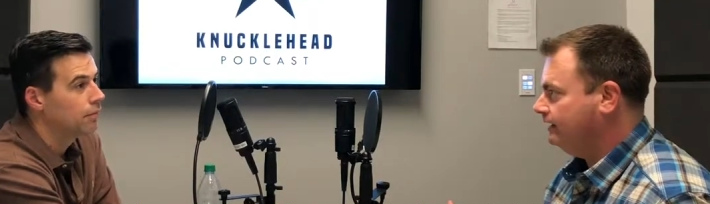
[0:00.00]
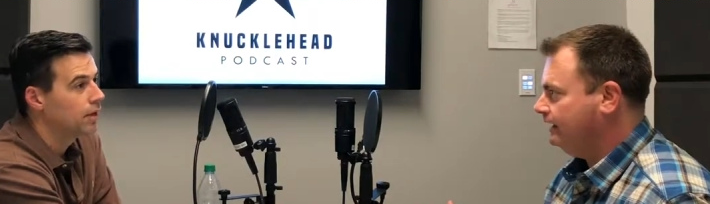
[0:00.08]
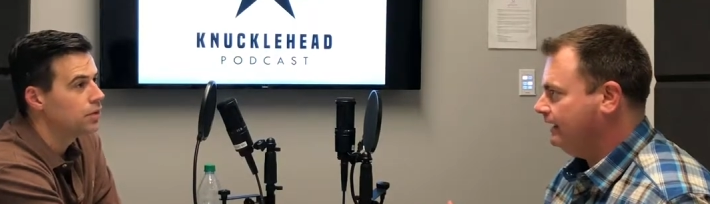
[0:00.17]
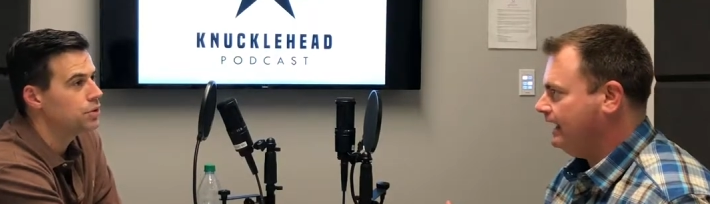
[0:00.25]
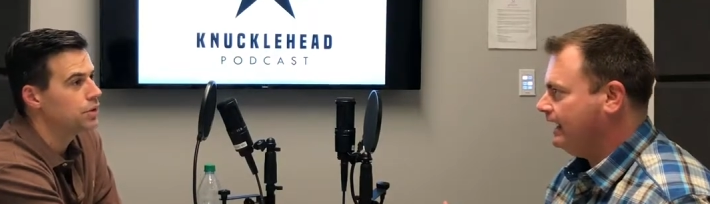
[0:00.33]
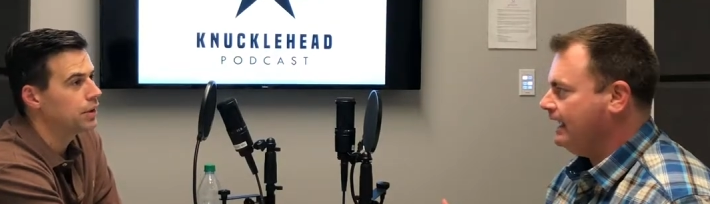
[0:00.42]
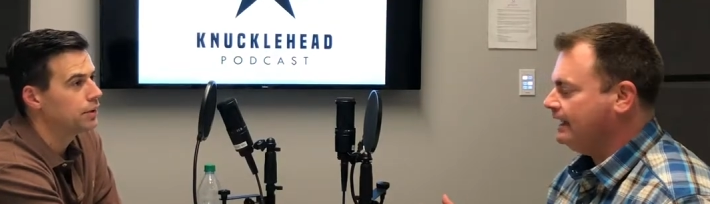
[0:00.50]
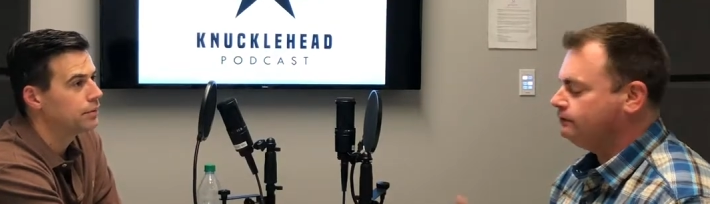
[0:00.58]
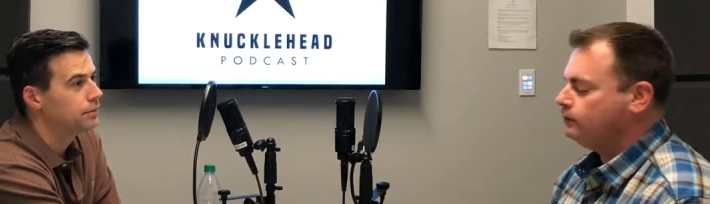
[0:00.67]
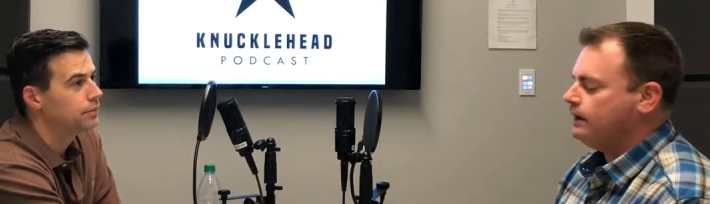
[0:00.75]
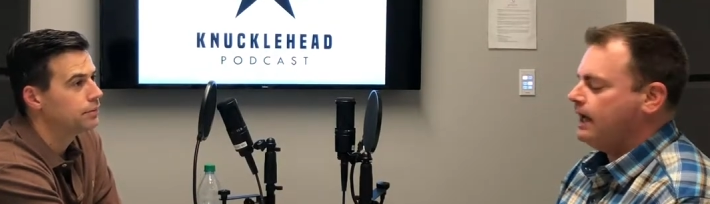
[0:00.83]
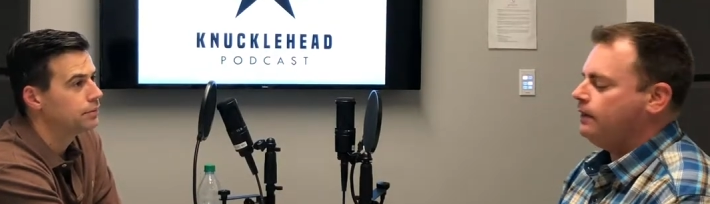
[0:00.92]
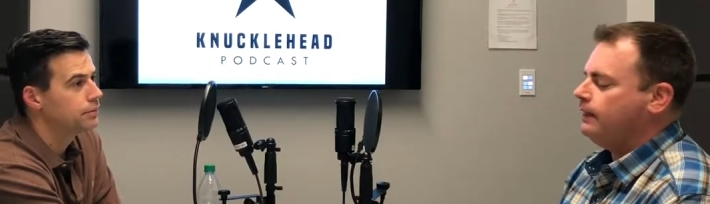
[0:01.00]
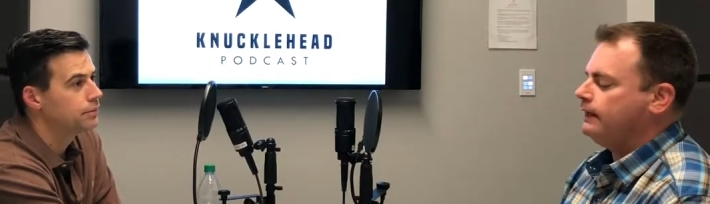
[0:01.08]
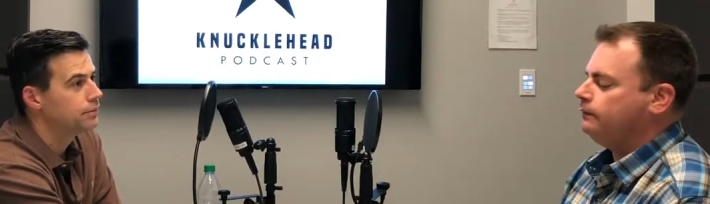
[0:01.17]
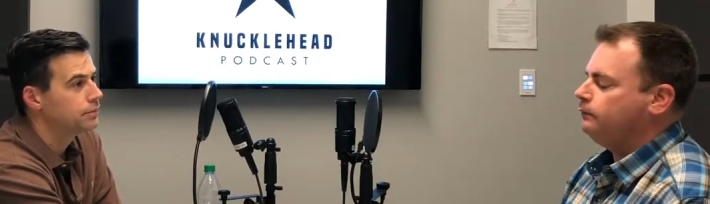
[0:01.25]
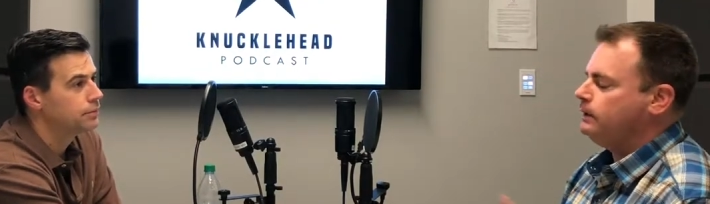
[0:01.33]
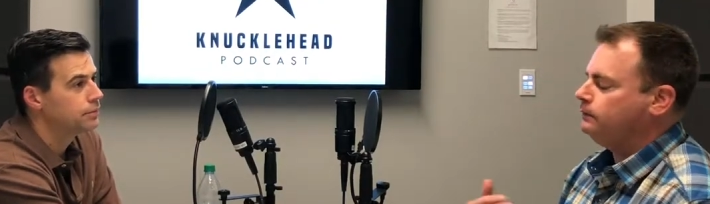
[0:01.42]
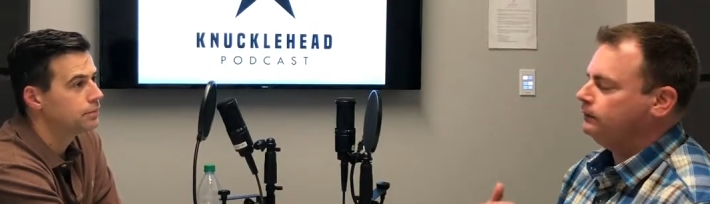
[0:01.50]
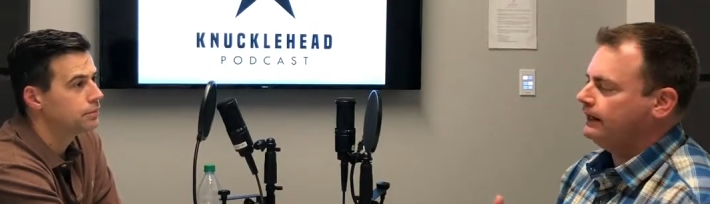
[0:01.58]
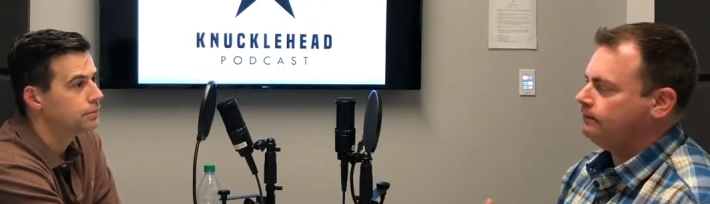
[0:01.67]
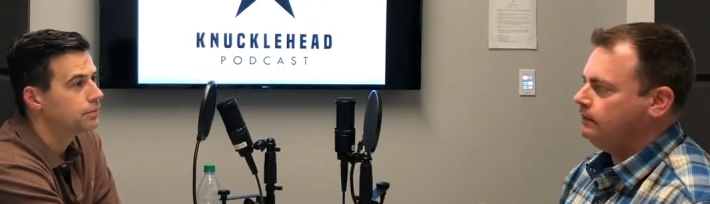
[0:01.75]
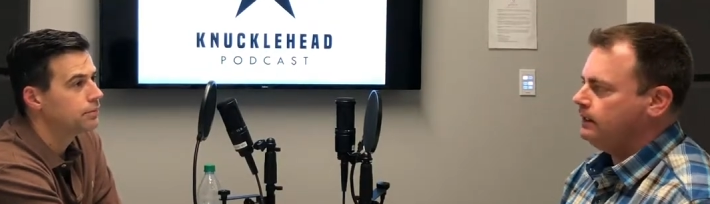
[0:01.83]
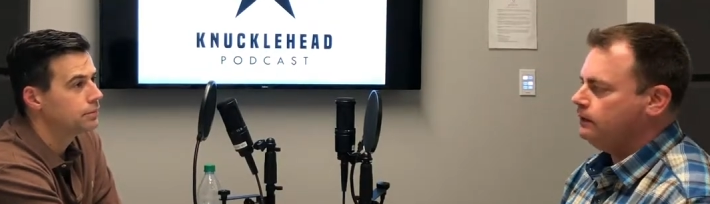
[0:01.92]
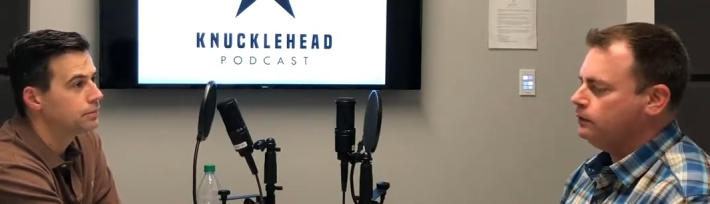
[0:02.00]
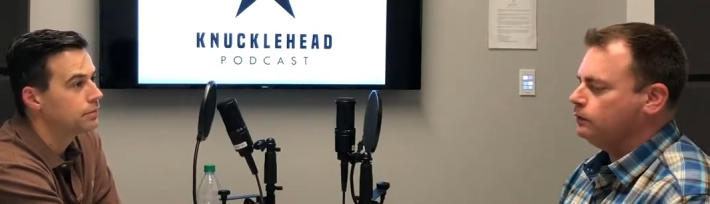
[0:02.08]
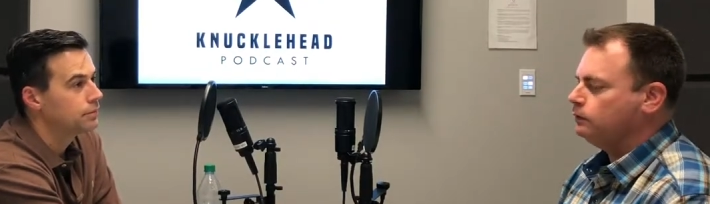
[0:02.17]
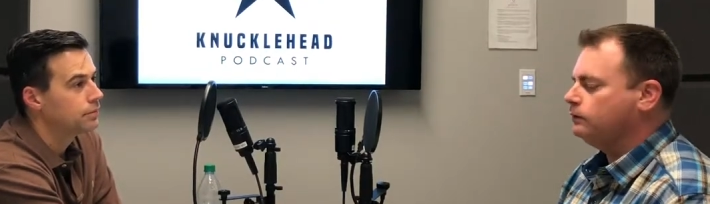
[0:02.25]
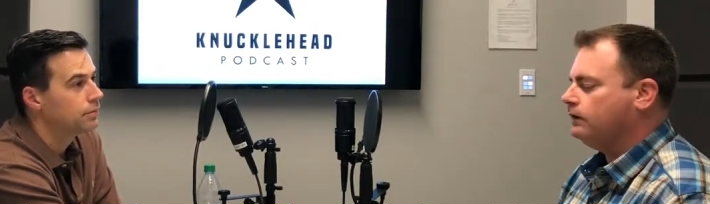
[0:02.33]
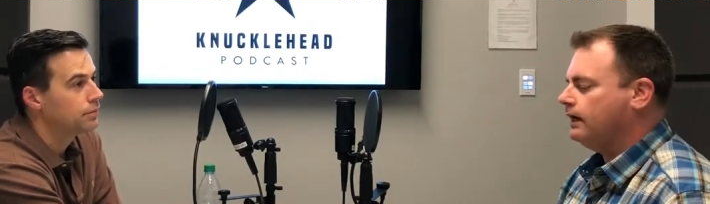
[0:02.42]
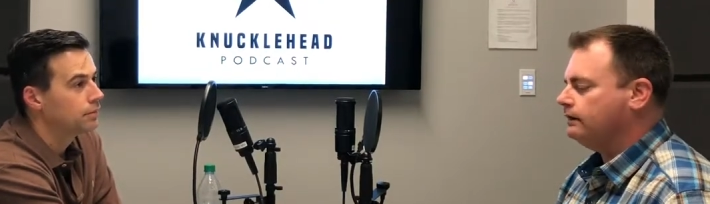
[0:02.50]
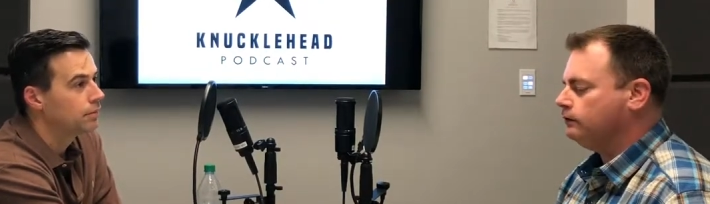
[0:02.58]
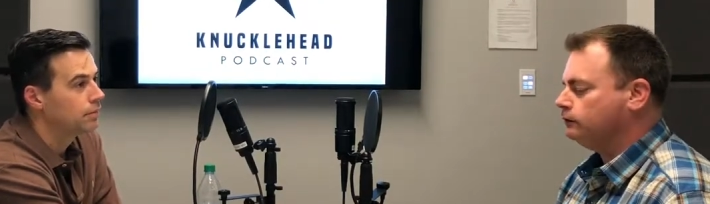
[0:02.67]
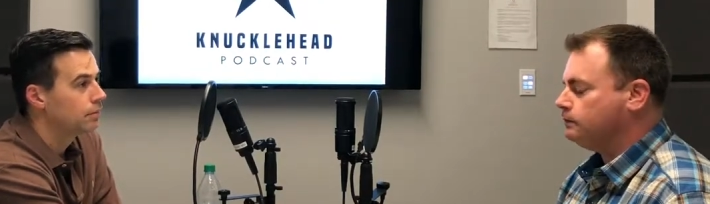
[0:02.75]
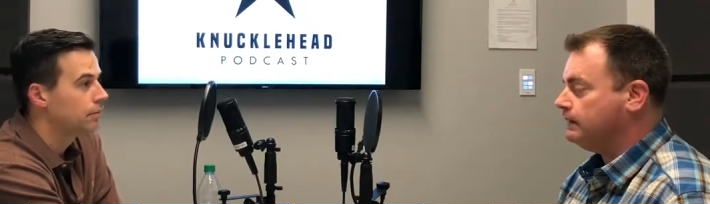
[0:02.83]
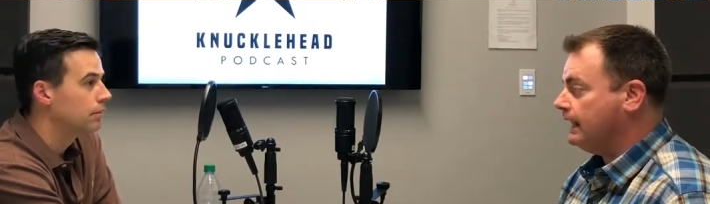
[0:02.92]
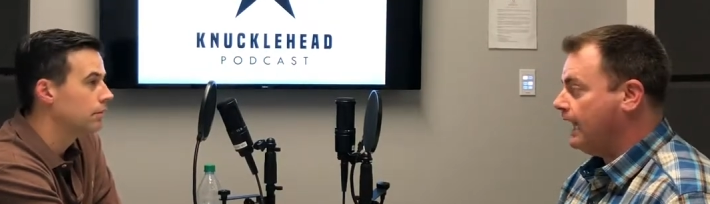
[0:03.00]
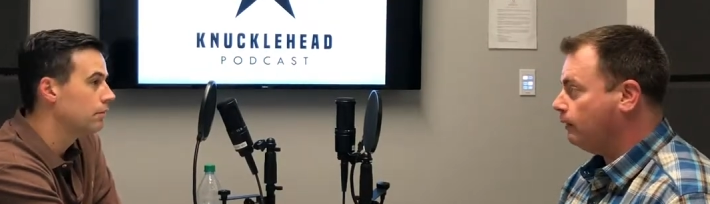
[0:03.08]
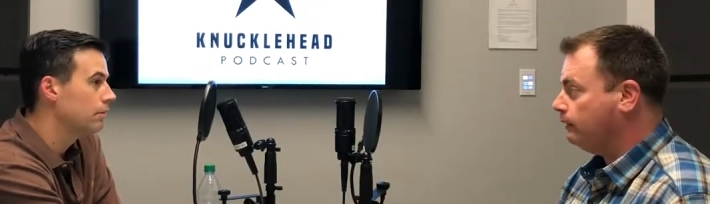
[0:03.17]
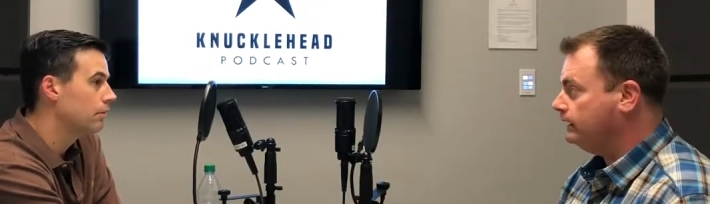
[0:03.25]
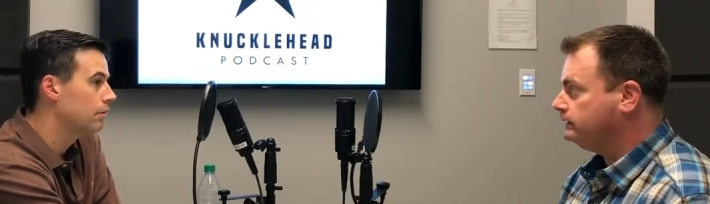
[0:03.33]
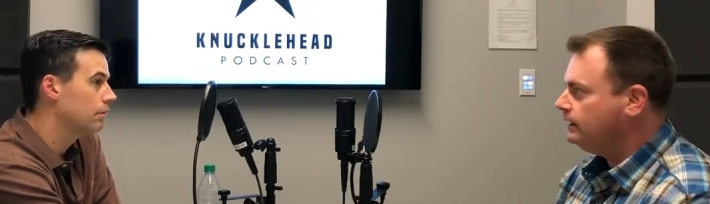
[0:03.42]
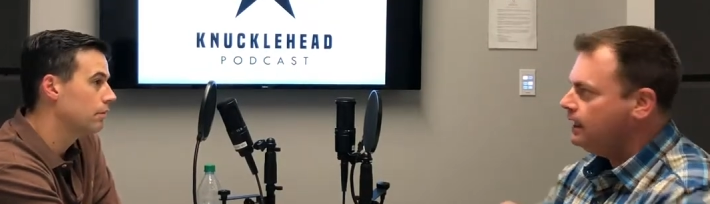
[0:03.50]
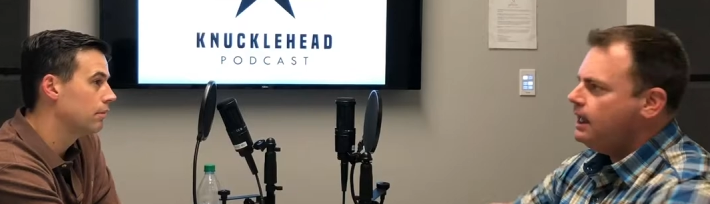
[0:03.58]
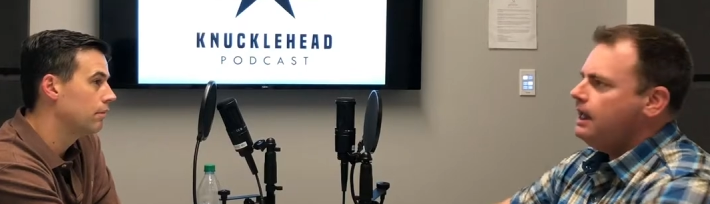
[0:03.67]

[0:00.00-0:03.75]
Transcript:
Speaker 1: Interesting. And so now, like people like me who we're doing a lot of social media outreach,